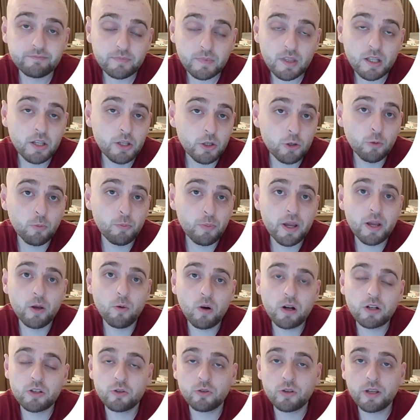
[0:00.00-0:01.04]
you pay
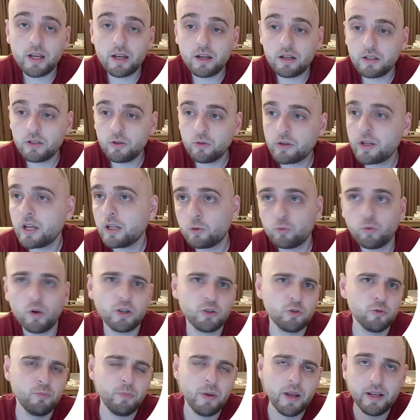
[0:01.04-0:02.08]
what you get. You get what you
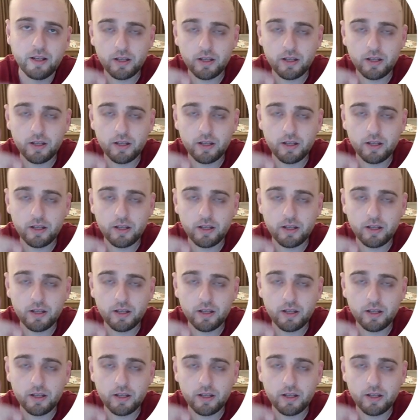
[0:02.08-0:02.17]
pay.